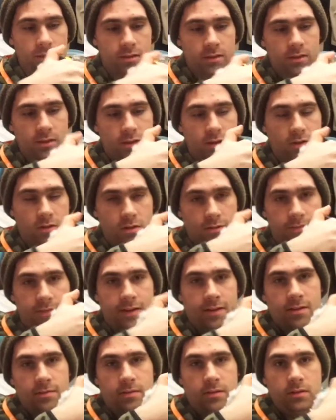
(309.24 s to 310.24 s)
the toes are
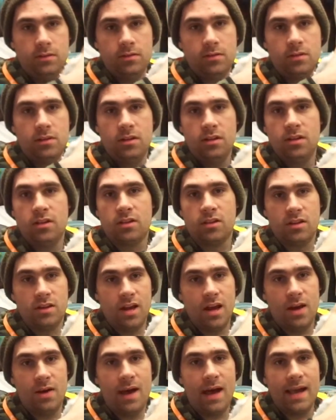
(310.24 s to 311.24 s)
flexible, so
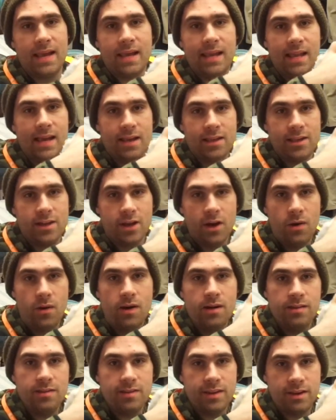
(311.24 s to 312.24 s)
now I can actually go
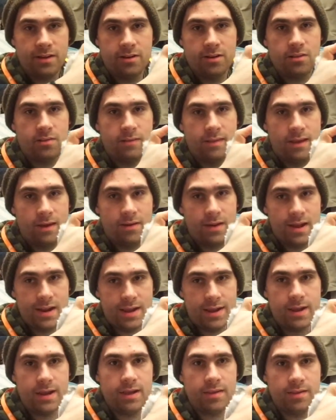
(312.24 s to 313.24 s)
on stairs without
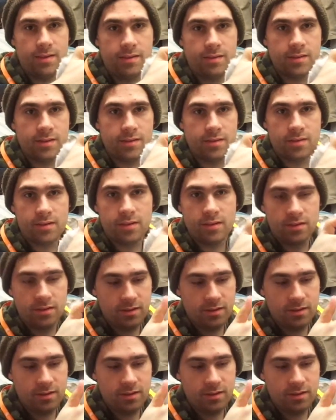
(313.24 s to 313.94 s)
any assistance.